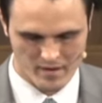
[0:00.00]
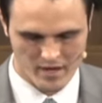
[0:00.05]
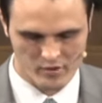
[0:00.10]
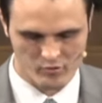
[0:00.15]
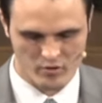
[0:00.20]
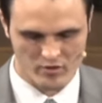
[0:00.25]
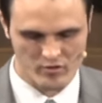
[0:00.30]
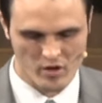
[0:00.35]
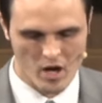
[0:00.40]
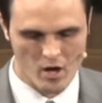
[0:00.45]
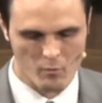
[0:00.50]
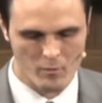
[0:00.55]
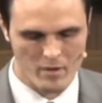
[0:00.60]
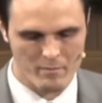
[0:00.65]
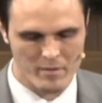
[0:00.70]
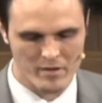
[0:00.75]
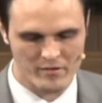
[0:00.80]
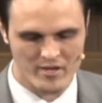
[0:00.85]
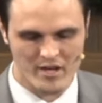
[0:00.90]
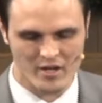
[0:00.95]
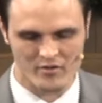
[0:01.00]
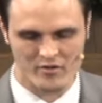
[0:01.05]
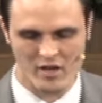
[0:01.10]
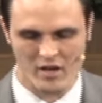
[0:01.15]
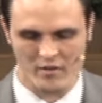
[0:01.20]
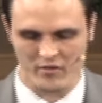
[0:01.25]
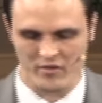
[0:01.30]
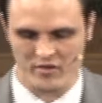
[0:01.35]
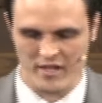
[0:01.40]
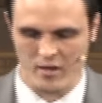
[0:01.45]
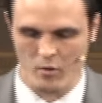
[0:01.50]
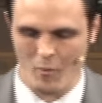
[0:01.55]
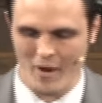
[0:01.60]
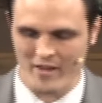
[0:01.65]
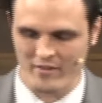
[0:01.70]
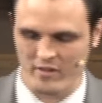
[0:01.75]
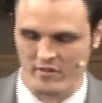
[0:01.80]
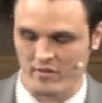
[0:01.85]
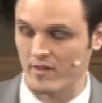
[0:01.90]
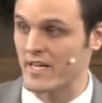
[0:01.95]
As a result, we busy ourselves seeking
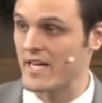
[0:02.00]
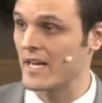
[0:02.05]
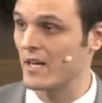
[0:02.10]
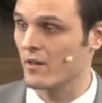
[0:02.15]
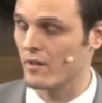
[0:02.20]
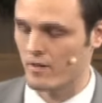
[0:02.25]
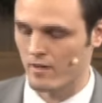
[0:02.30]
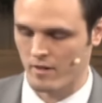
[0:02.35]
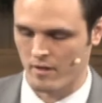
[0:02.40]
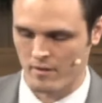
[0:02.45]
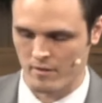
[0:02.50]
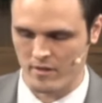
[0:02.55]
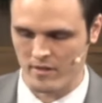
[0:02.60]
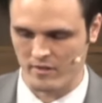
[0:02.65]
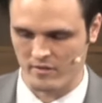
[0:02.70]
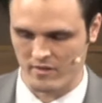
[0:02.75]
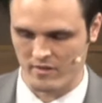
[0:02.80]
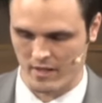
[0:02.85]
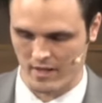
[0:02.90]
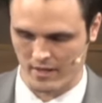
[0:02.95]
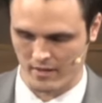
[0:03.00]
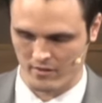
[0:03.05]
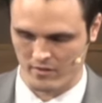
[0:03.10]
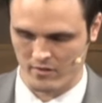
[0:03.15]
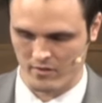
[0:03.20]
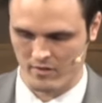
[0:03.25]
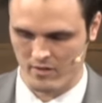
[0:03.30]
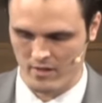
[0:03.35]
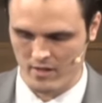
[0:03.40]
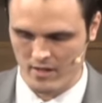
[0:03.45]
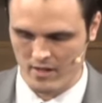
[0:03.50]
ways to secure these things.